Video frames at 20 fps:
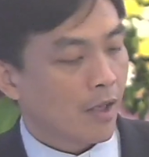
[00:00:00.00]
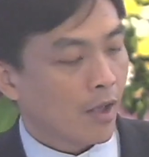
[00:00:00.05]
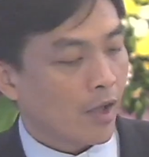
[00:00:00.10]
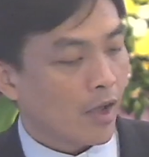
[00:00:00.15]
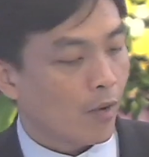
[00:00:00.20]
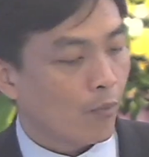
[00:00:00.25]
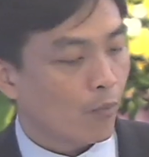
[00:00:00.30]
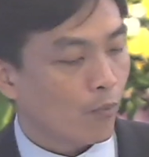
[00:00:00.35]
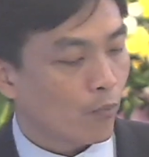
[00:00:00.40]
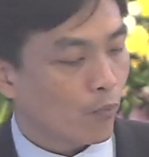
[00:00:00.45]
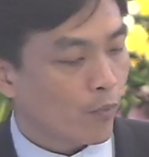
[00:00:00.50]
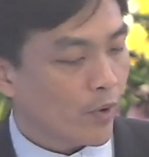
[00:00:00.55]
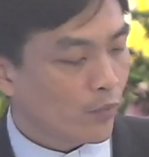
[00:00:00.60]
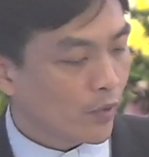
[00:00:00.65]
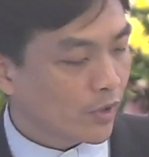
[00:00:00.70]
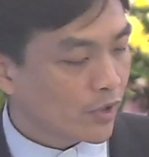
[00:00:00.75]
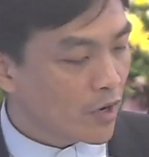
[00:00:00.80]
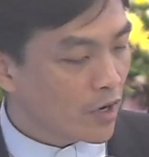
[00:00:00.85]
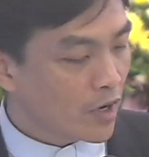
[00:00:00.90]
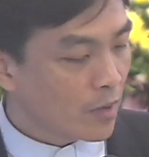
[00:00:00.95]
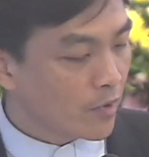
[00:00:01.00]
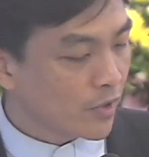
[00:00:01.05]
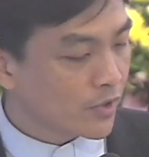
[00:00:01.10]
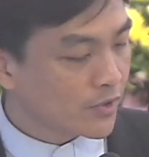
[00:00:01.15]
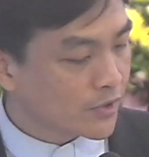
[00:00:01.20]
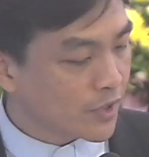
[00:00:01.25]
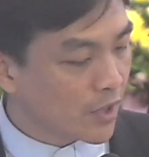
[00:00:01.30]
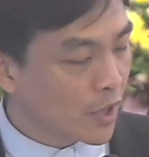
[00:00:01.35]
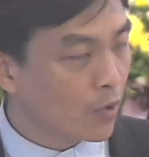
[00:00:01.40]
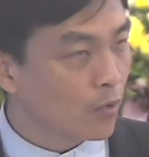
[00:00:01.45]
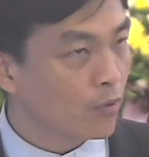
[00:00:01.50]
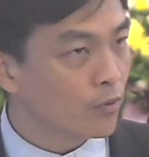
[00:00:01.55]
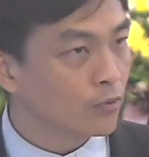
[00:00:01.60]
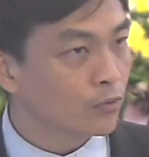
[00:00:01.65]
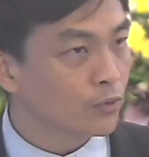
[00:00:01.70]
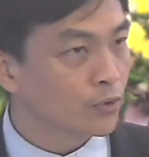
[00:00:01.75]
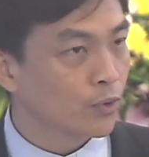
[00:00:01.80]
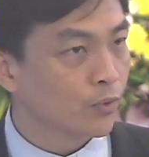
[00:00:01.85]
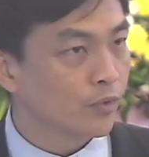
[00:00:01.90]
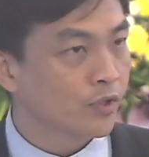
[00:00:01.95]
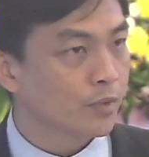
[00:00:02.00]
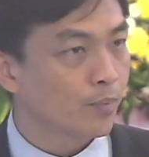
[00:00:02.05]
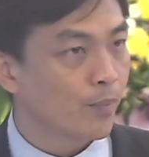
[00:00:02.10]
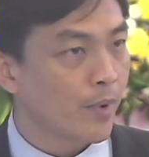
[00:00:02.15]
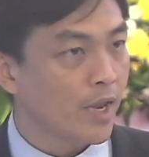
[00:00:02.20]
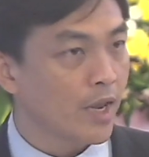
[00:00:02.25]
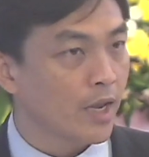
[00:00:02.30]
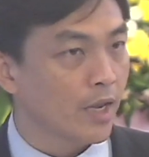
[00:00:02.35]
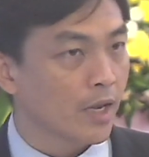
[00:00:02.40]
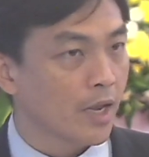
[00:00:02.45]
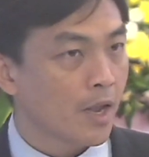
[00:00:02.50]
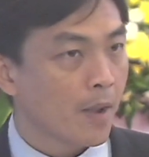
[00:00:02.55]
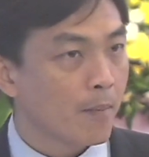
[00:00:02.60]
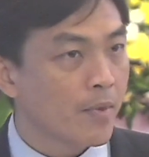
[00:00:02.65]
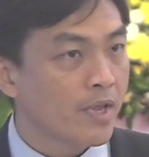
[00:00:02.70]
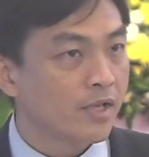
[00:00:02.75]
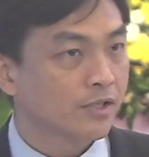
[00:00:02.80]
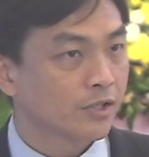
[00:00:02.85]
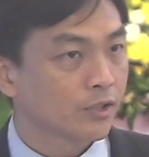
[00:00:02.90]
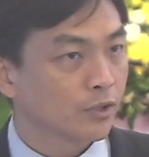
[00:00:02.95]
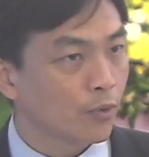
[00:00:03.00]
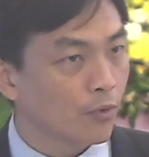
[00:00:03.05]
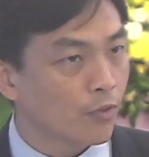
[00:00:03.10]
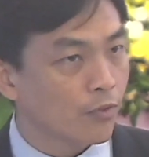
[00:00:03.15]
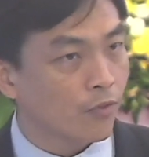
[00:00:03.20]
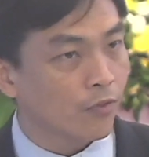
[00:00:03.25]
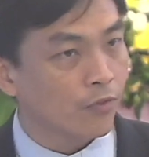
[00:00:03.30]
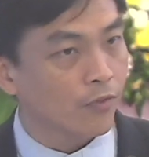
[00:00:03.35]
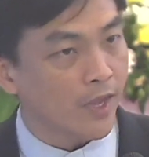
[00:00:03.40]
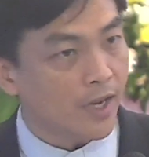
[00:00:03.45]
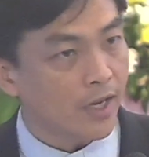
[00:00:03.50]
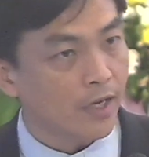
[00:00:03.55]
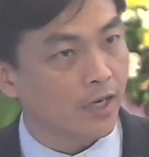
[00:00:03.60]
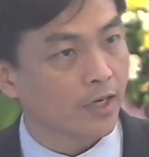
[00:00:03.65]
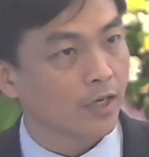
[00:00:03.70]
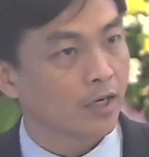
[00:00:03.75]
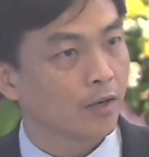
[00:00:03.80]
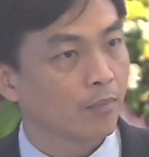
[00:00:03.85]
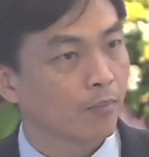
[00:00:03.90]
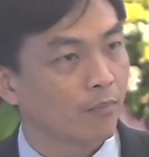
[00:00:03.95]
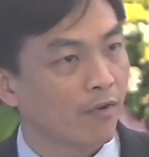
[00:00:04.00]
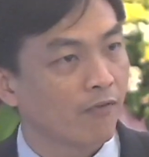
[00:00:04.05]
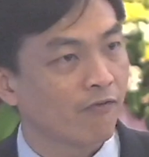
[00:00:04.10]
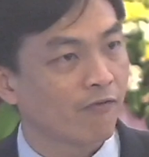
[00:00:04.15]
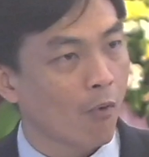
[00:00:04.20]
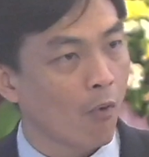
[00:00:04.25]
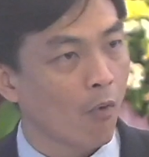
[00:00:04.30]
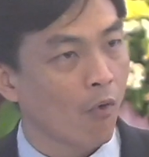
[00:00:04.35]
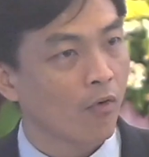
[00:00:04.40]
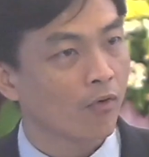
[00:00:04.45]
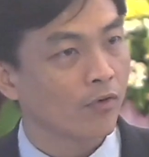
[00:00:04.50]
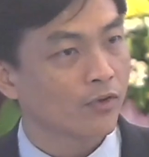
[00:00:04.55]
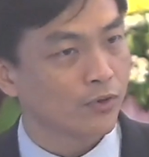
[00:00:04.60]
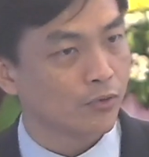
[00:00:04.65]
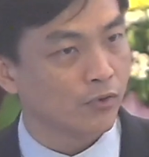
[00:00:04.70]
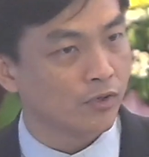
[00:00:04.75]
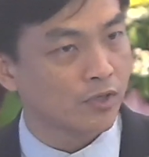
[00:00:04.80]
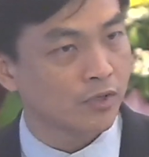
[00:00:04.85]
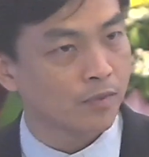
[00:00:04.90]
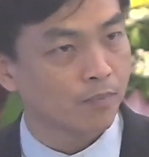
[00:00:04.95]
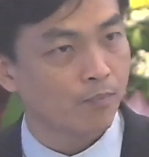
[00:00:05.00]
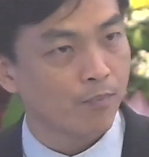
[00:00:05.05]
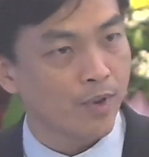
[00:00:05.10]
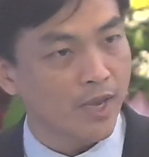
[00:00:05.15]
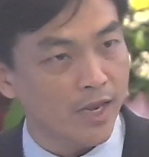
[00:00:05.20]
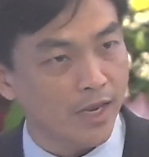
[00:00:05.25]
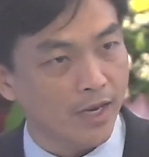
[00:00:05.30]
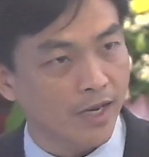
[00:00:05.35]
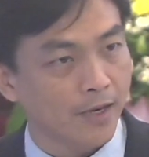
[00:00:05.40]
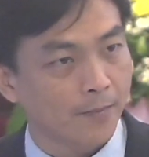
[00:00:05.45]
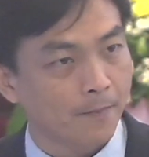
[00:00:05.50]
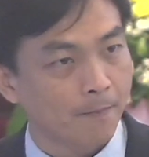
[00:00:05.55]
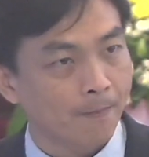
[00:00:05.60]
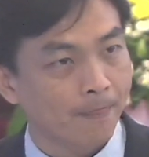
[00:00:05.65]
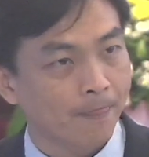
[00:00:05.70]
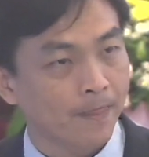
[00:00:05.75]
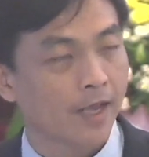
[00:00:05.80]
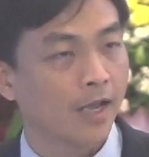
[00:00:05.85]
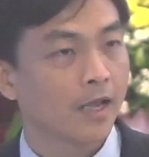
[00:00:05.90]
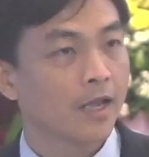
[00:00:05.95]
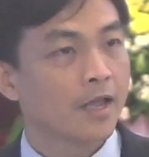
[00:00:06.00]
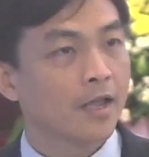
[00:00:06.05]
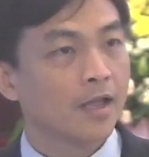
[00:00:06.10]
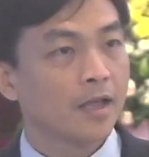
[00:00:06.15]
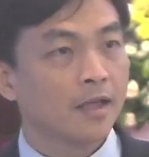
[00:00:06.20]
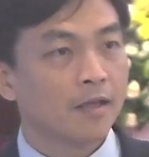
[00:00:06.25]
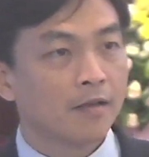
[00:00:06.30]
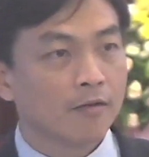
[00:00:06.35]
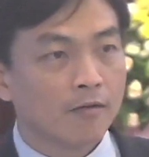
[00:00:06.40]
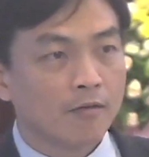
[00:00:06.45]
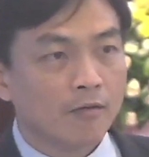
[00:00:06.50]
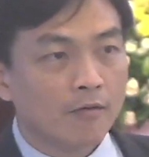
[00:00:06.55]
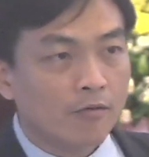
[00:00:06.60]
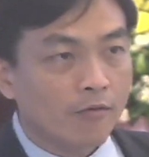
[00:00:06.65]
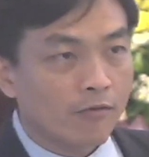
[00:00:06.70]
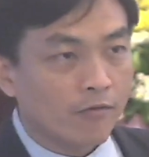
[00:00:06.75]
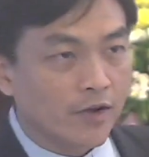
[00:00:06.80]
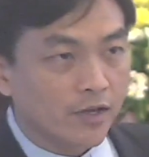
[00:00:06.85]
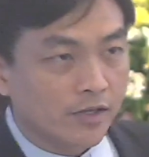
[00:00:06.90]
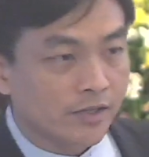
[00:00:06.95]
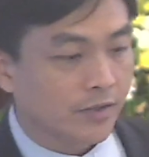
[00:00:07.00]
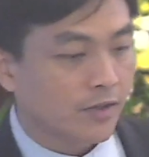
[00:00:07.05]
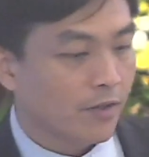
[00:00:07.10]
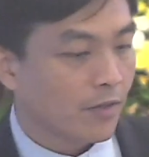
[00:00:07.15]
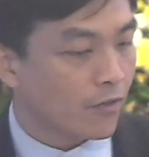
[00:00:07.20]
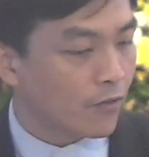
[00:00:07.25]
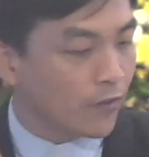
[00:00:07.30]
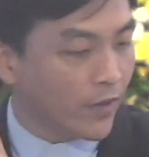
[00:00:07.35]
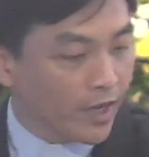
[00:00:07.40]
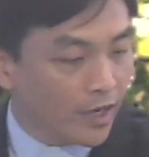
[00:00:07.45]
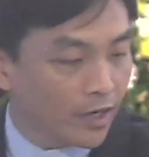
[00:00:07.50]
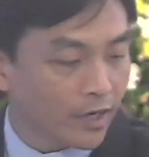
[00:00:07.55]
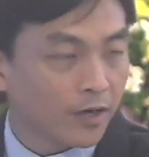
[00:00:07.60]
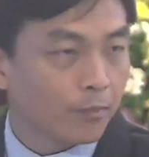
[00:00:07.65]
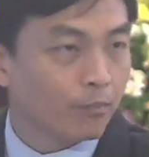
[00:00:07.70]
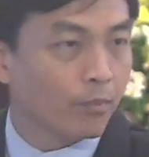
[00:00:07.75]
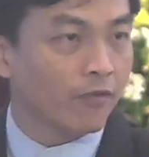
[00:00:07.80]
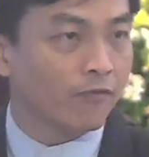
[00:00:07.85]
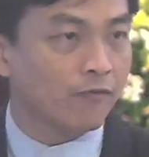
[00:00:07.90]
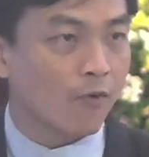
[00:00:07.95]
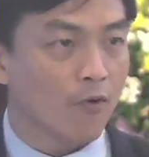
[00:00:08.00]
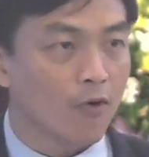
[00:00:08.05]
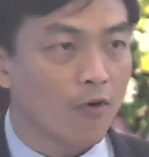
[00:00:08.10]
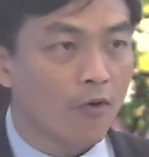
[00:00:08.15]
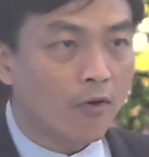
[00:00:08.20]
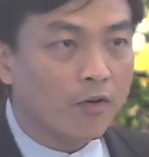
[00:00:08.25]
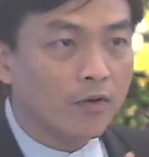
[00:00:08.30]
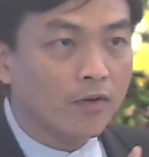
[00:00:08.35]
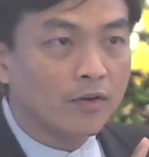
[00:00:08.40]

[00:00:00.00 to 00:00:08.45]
Uh, when we talk about slow to speak, means to think before you speak. Yeah. First, think before,